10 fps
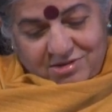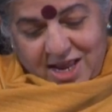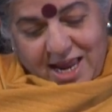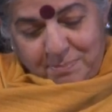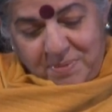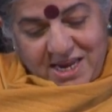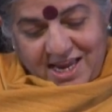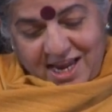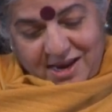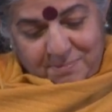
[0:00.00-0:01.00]

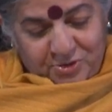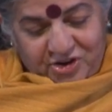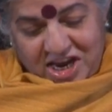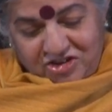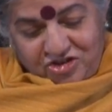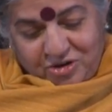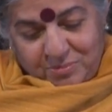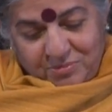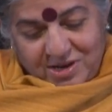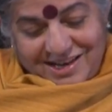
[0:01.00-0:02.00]
NPK,
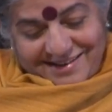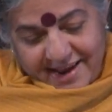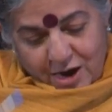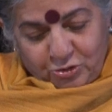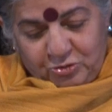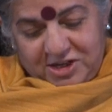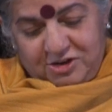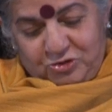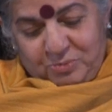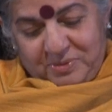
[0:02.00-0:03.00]
potassium, down
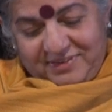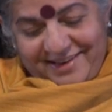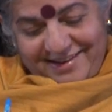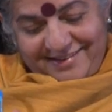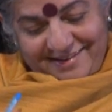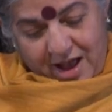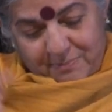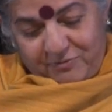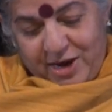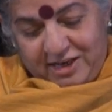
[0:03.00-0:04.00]
22%,
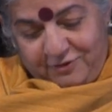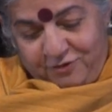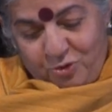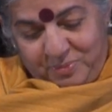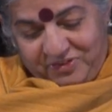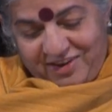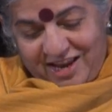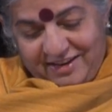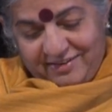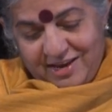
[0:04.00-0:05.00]
up
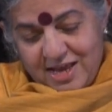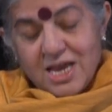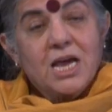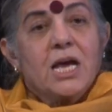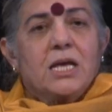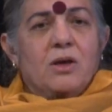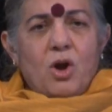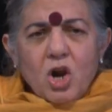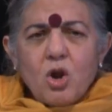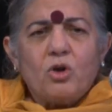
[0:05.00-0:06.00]
84%.
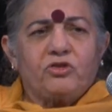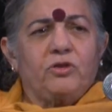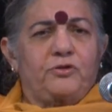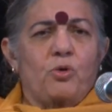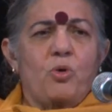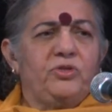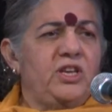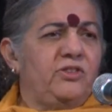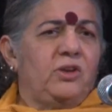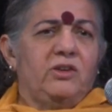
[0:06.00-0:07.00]
Lots of talk
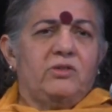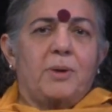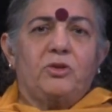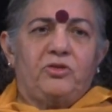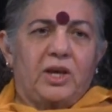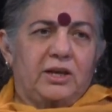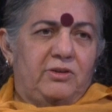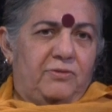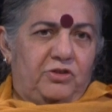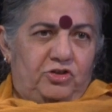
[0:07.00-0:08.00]
these days about zinc
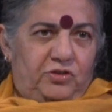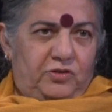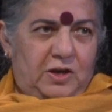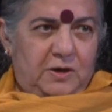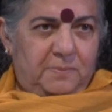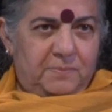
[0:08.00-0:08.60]
deficiency.